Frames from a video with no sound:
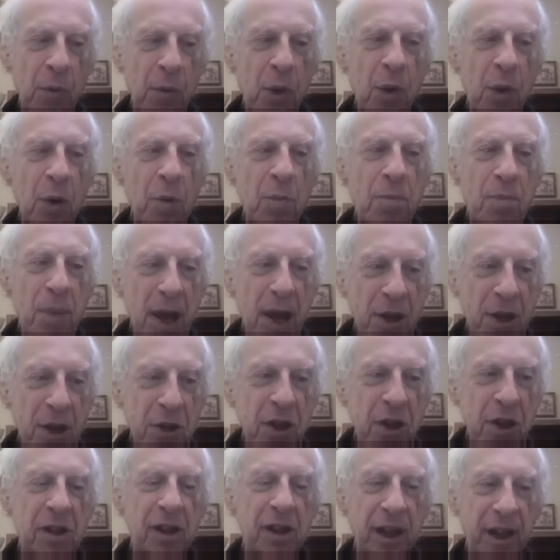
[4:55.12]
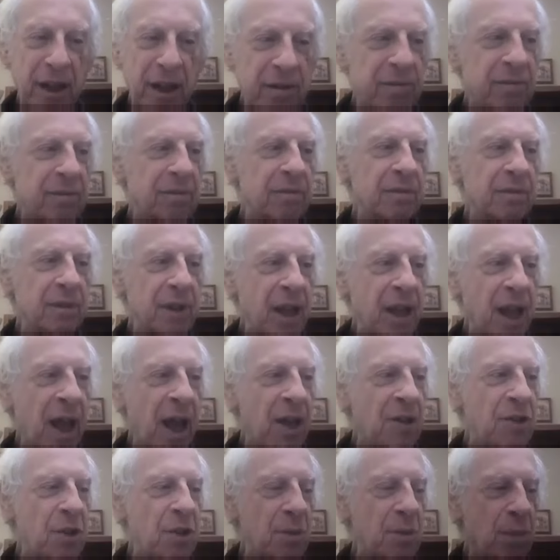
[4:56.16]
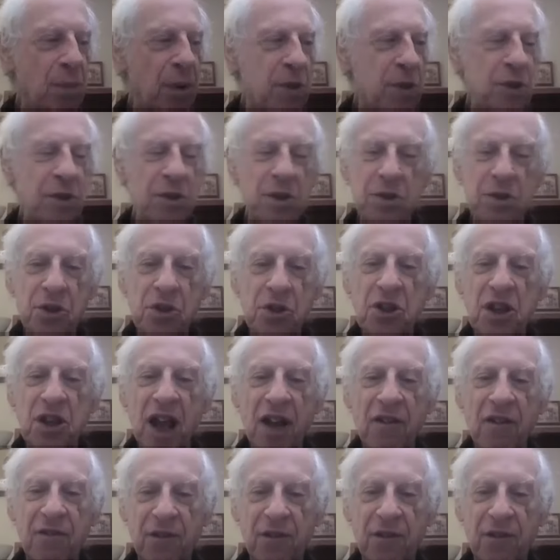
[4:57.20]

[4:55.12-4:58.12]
we were basically had the impression this is not